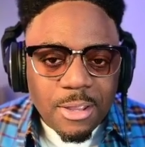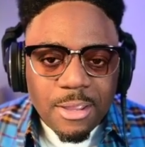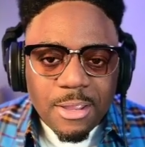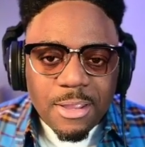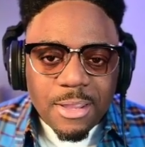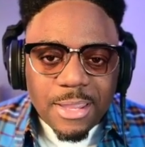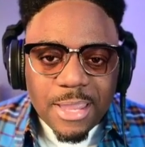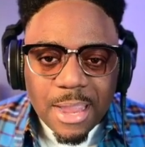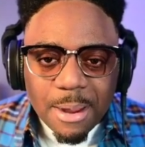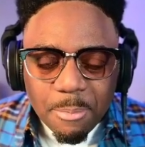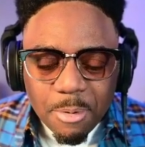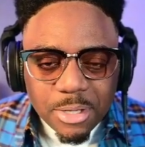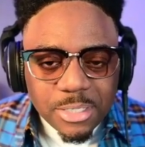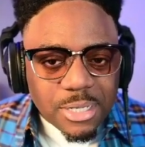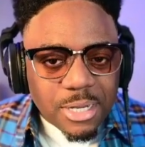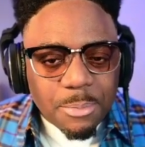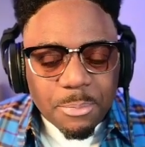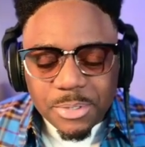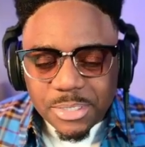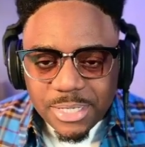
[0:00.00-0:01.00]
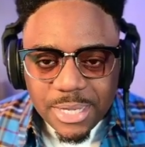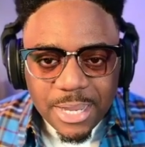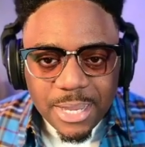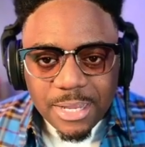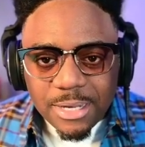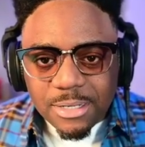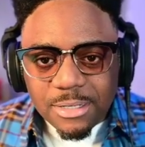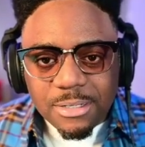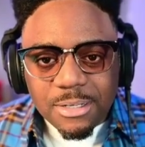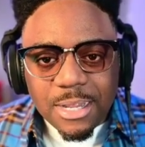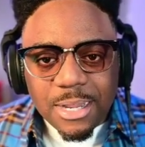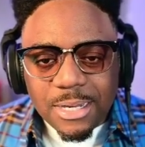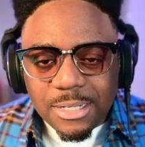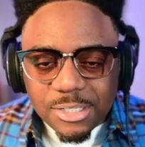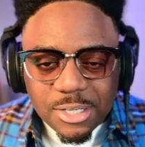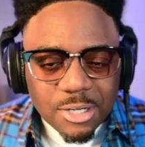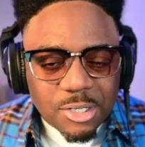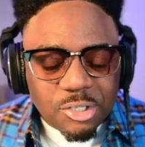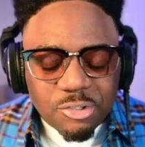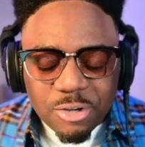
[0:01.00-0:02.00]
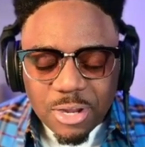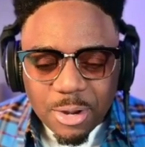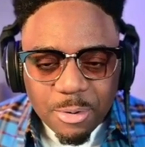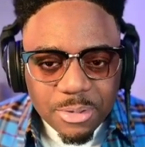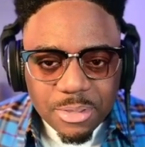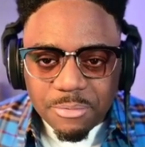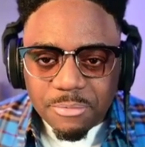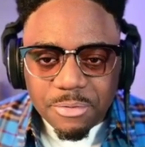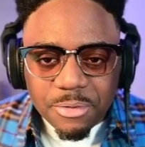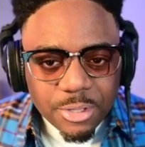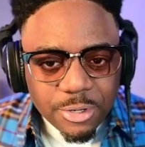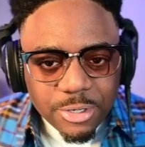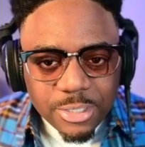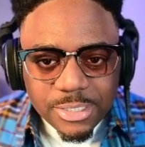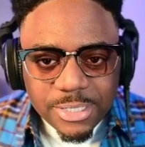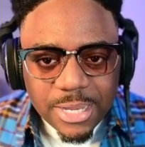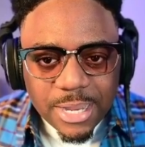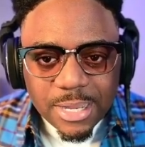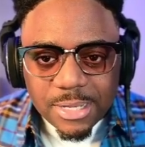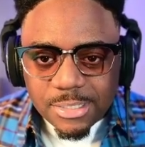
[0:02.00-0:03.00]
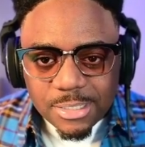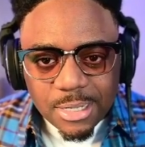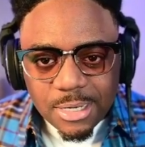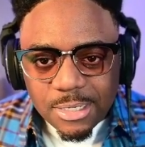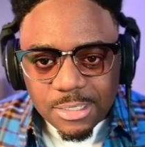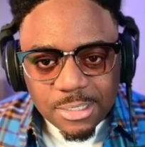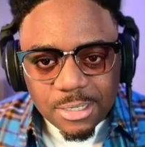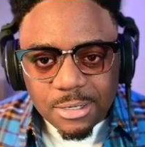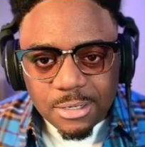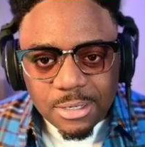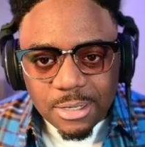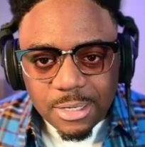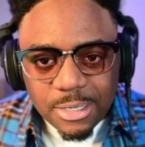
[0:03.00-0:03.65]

Gamrot's gonna pretend that he's gonna strike with him for 30 seconds, and he's gonna